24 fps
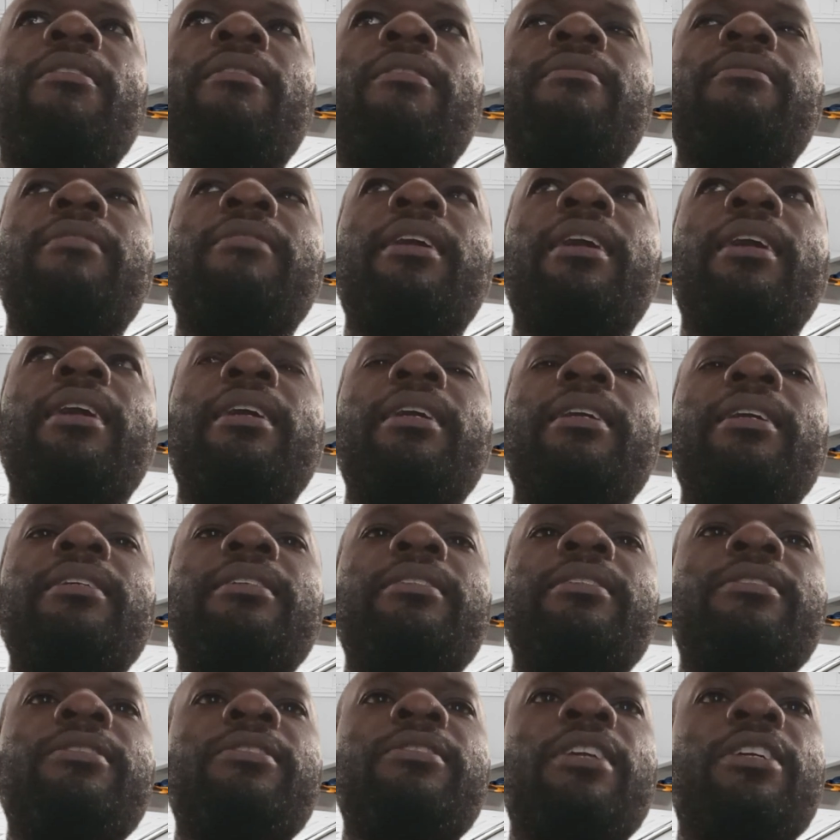of
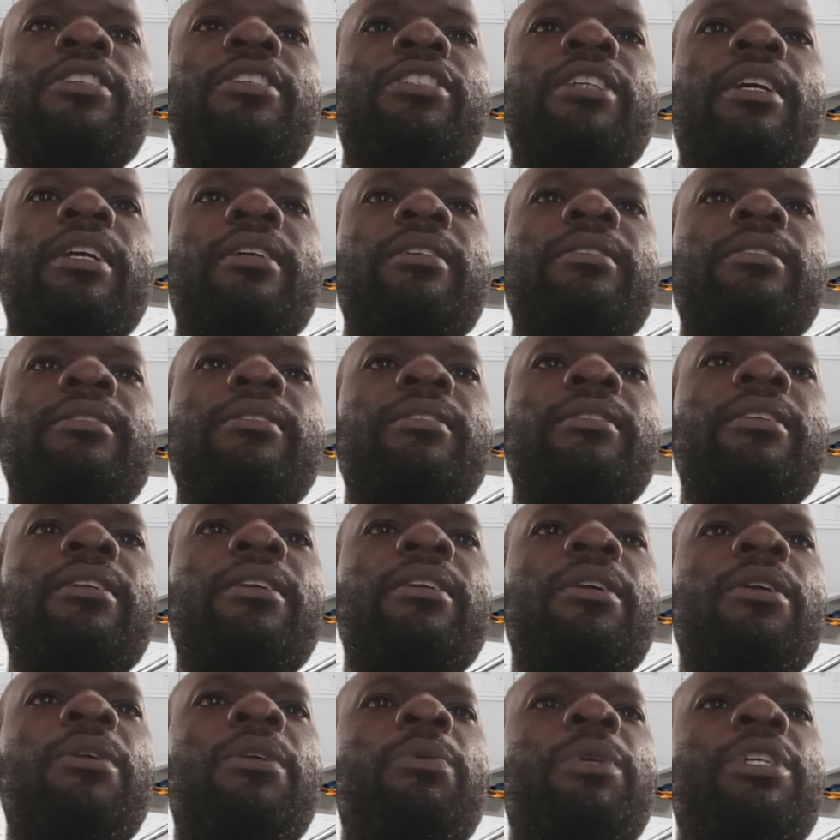structure,
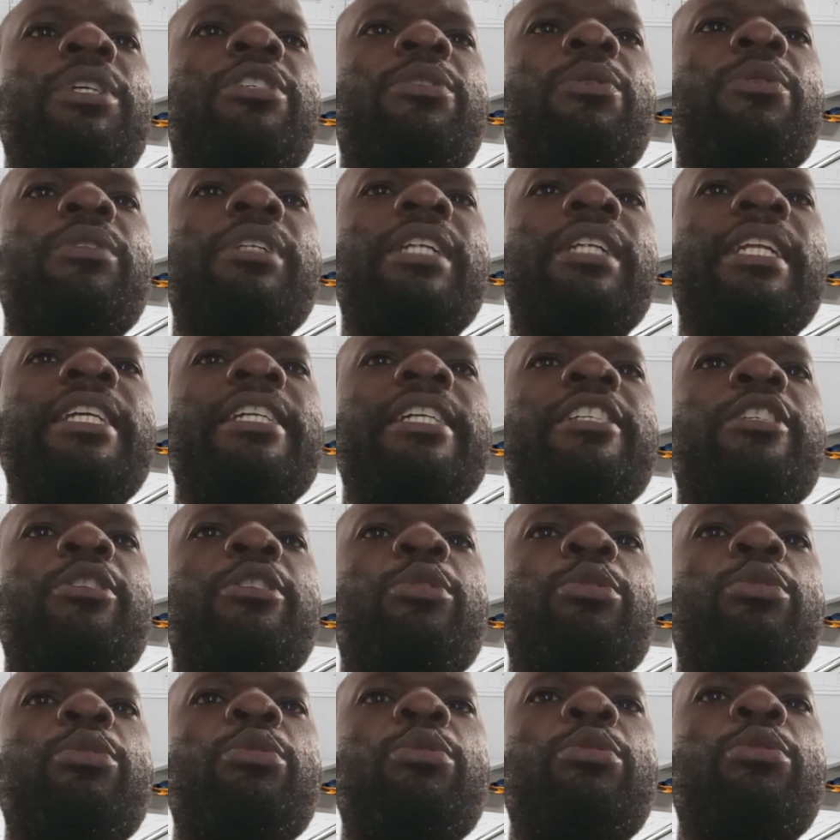which could lead
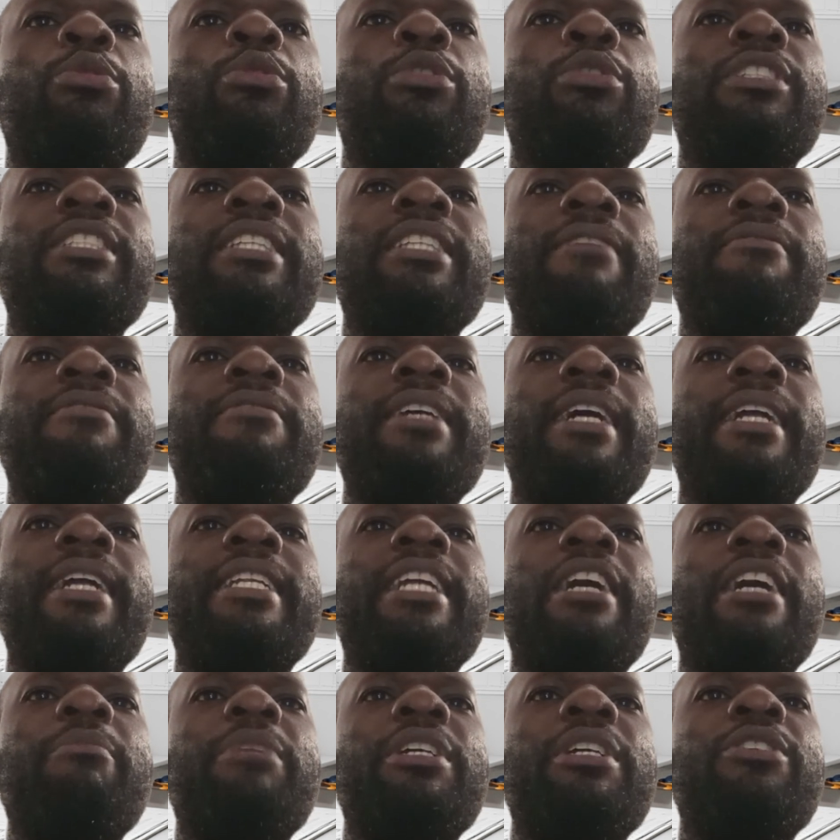to severe
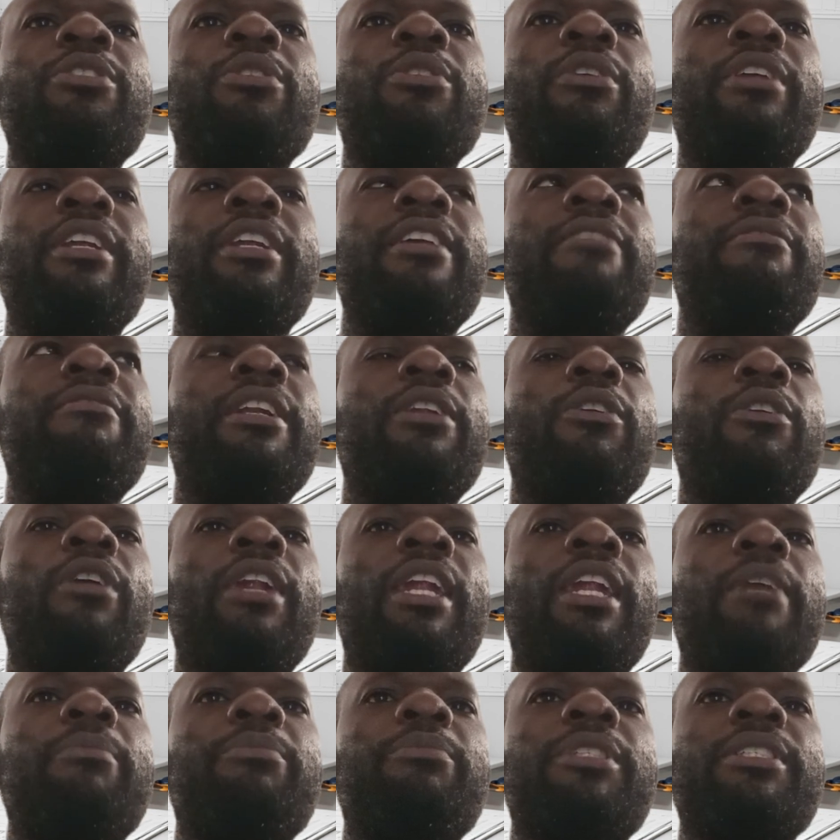damage or even
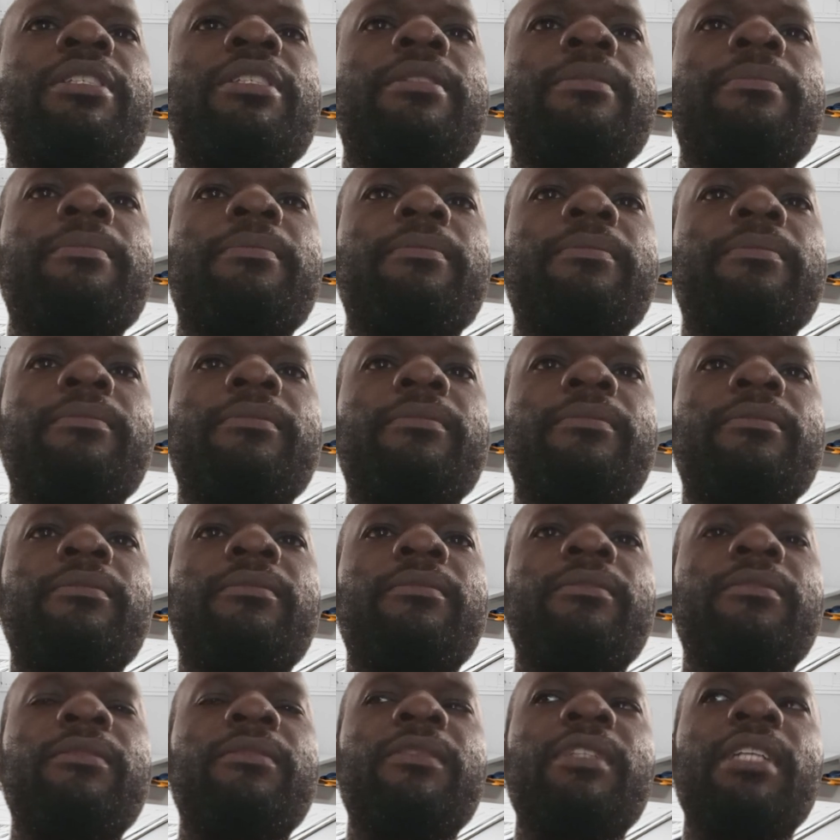collapse.
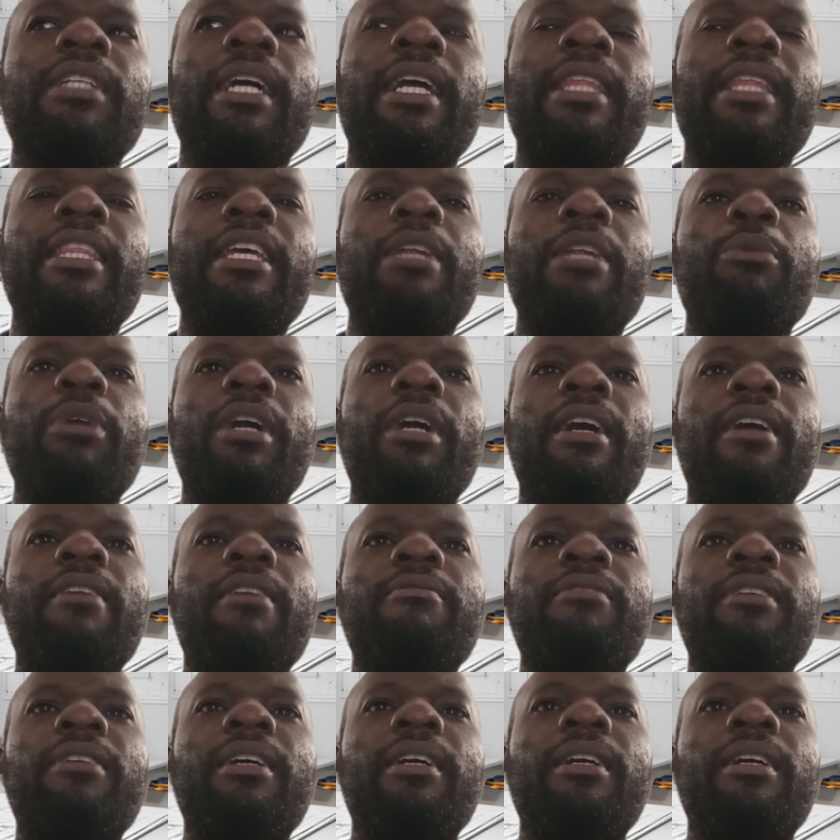And then we
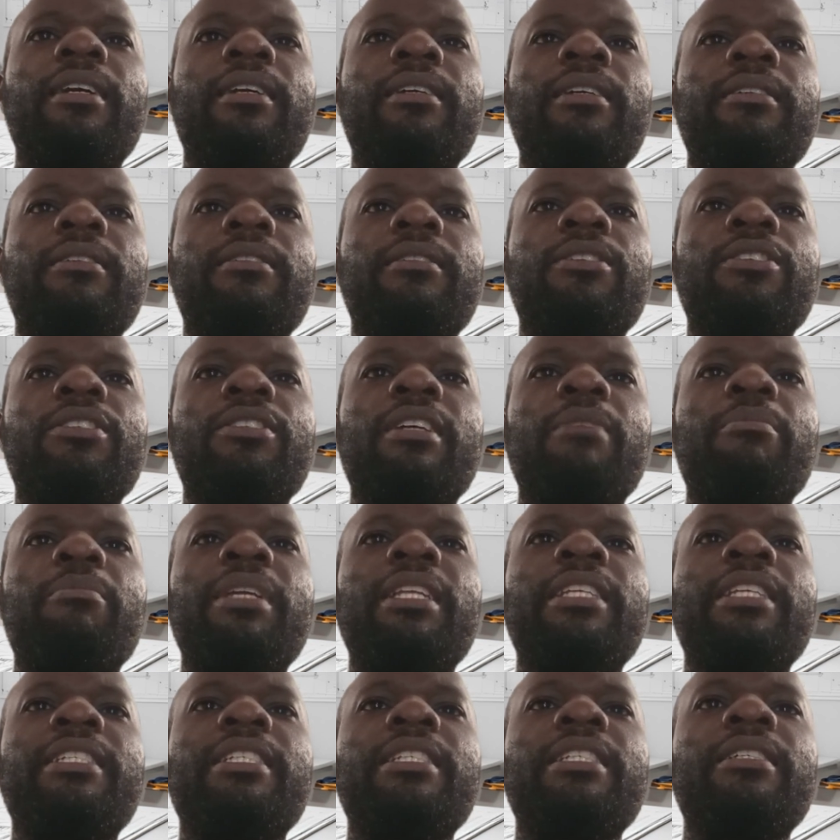have
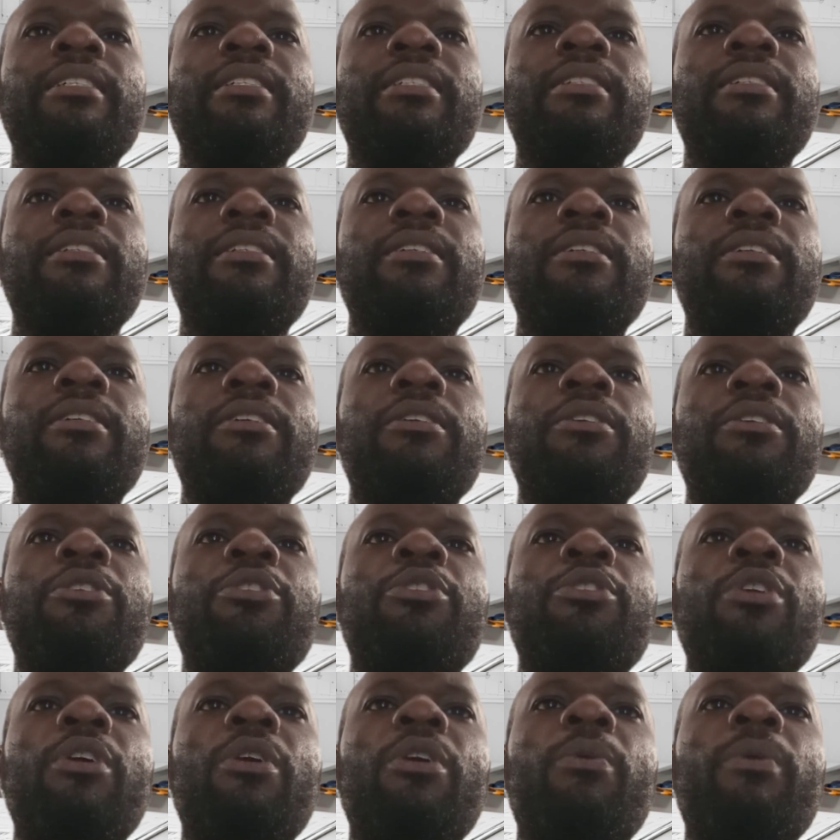stability.
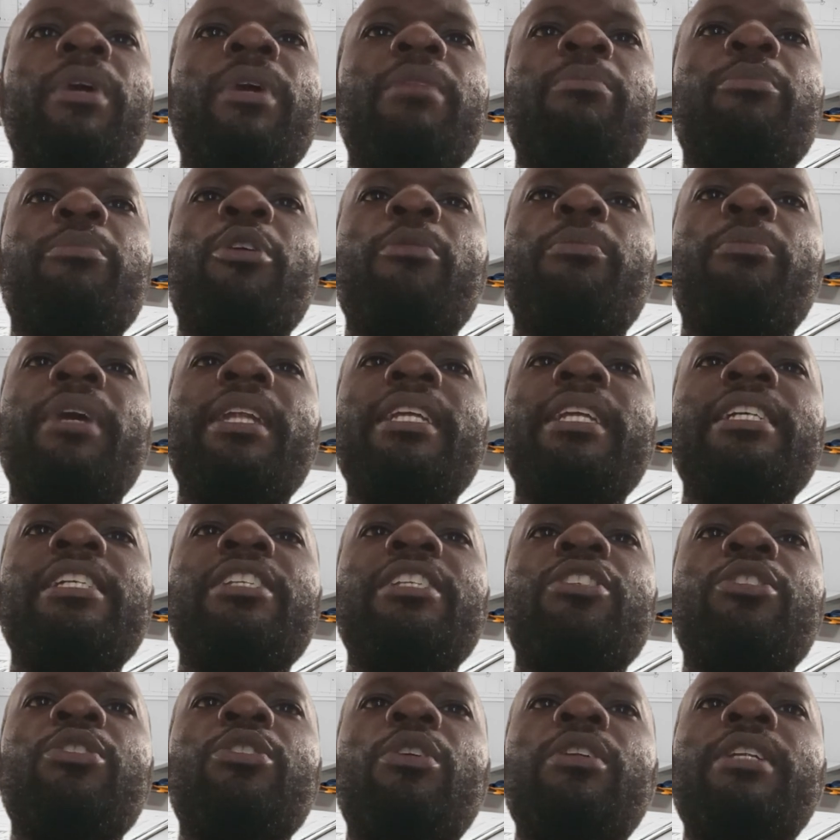So when properly
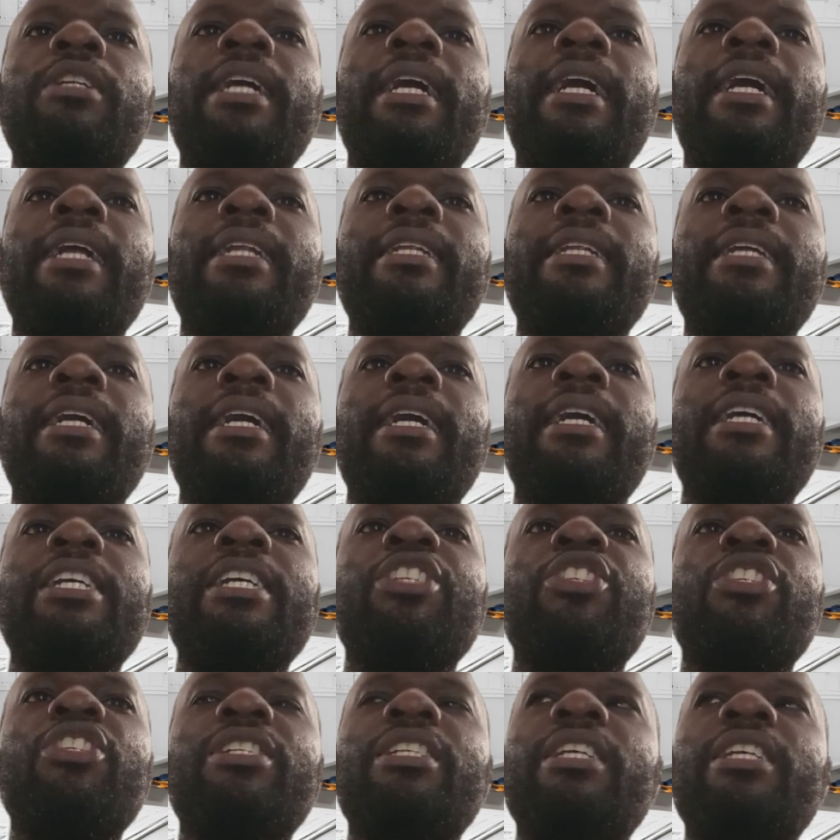installed and
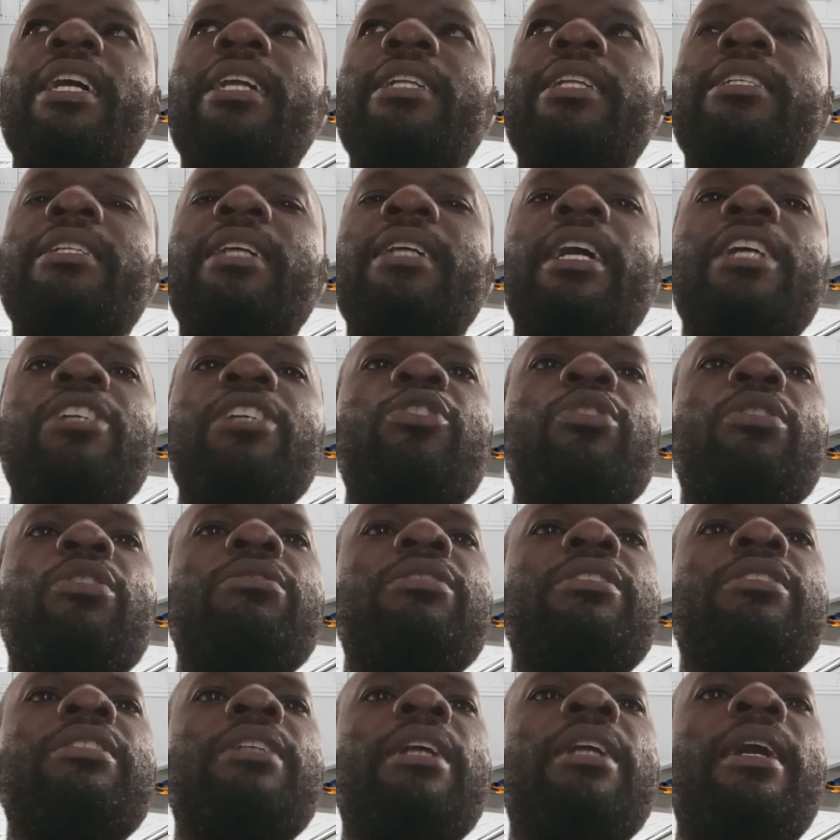engineered,
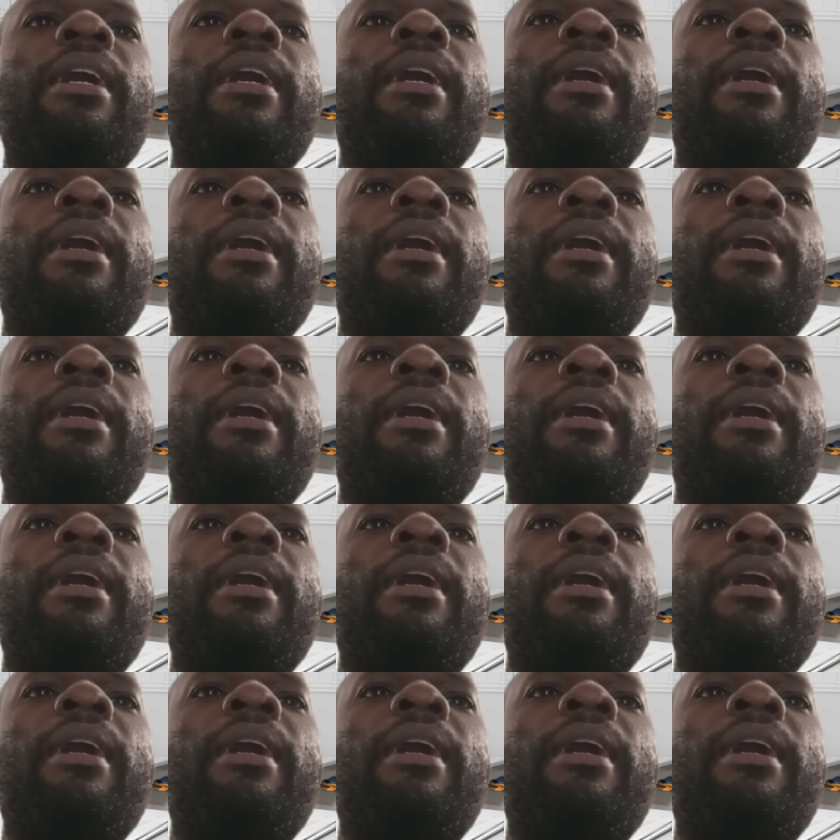caissons